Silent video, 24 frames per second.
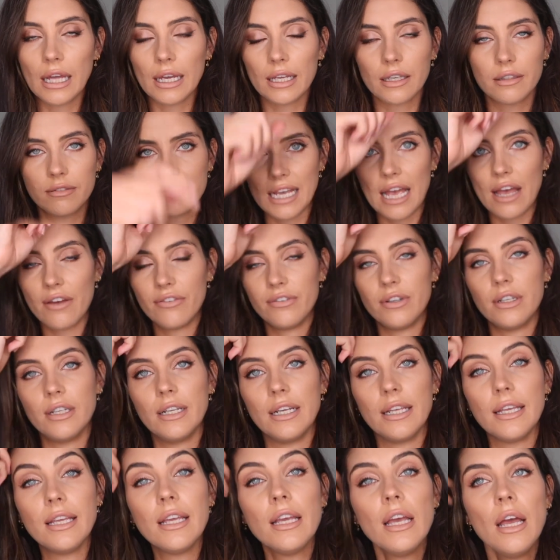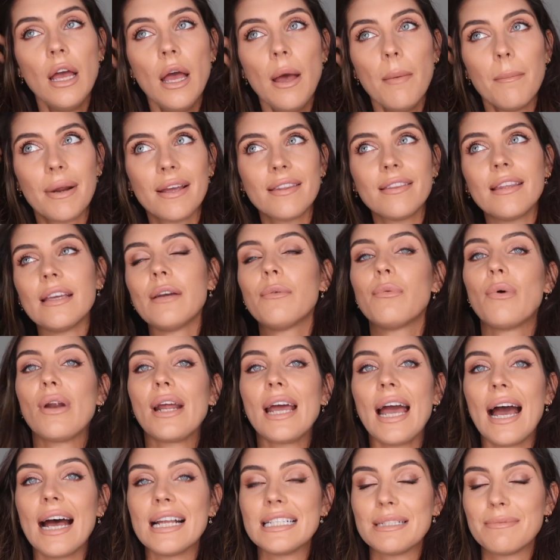like, definitely, but I think what
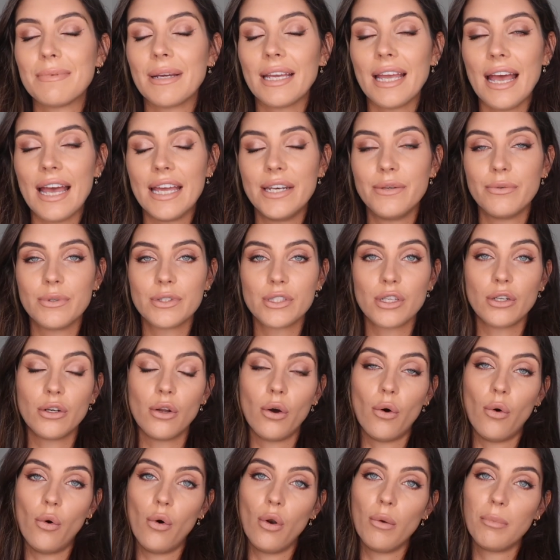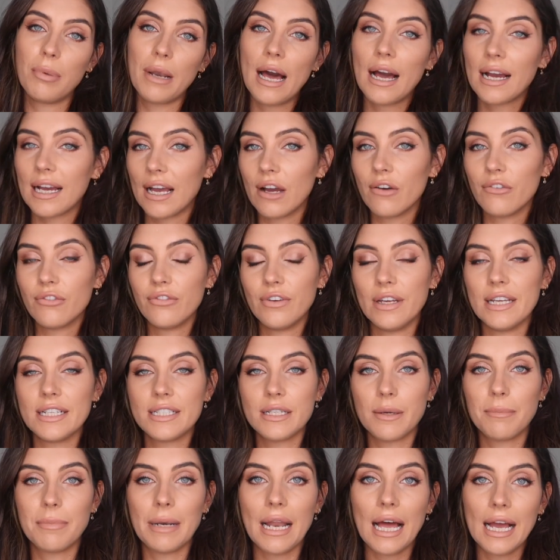I had in my head was an all black
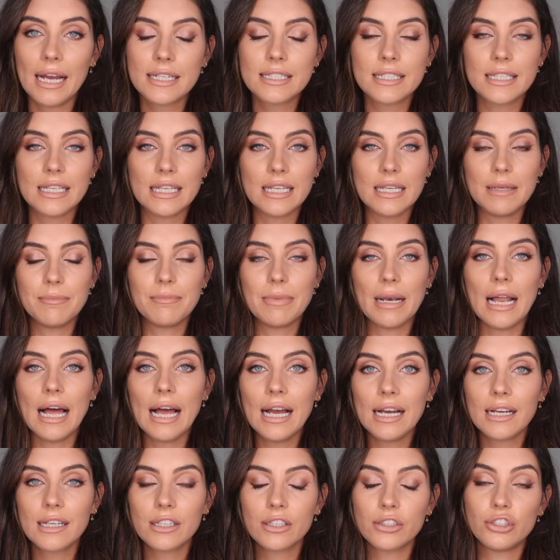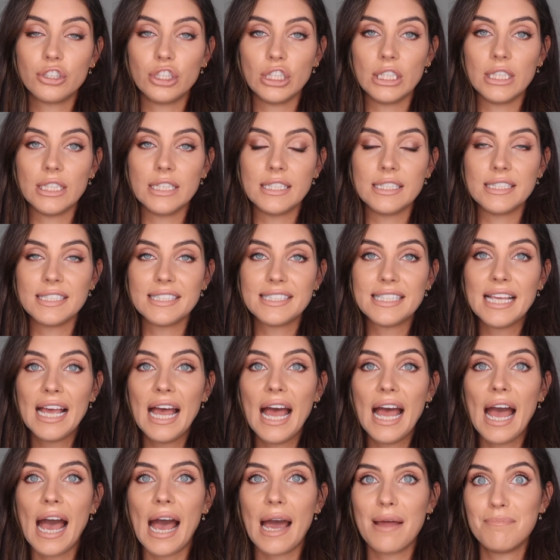outfit, a black tee, black jeans
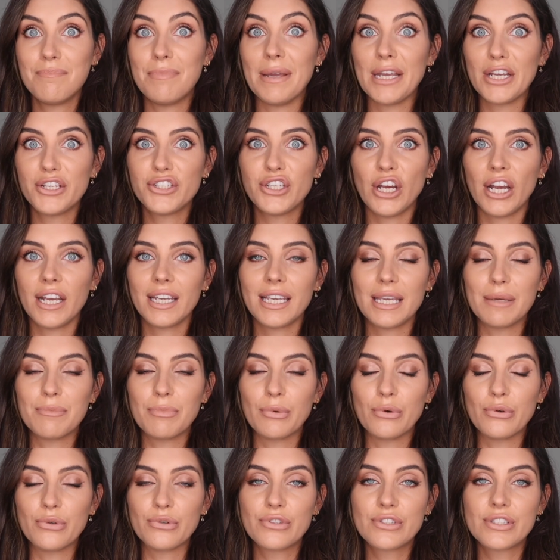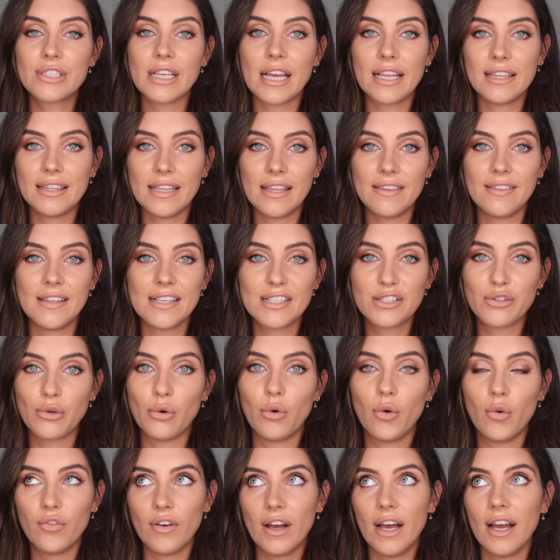and big chunky boots, and then this
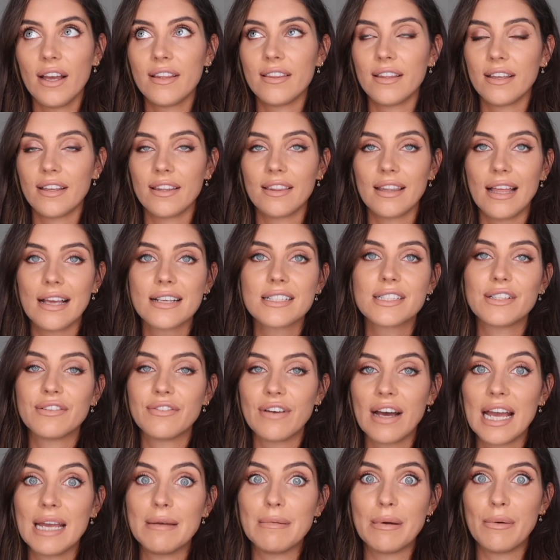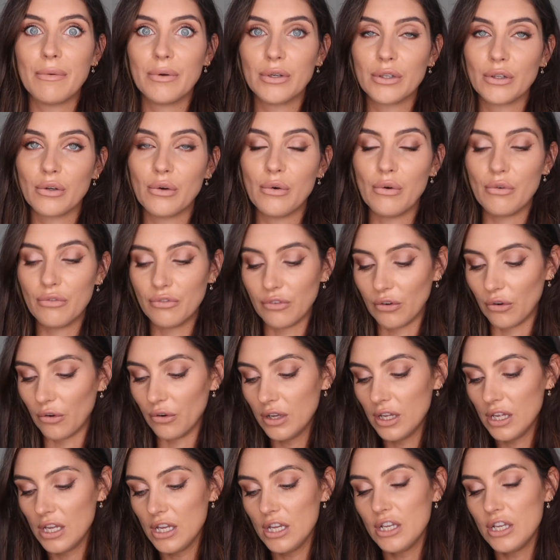over. I think that's the vibe I want to go for.